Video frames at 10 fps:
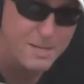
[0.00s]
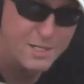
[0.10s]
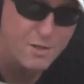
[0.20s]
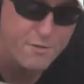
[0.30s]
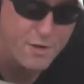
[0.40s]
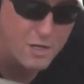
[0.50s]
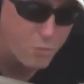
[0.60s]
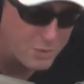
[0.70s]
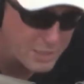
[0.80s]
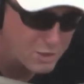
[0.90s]
some accurate fire
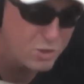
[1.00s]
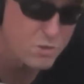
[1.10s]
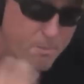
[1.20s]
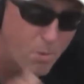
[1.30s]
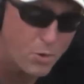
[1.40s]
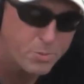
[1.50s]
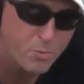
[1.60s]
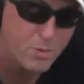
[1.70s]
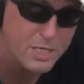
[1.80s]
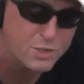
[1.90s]
if we need to,
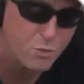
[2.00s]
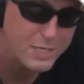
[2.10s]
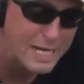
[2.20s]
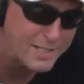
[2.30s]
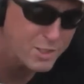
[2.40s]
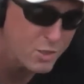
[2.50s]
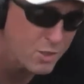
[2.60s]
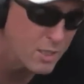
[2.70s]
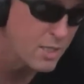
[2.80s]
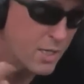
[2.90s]
multiple rounds if we got to.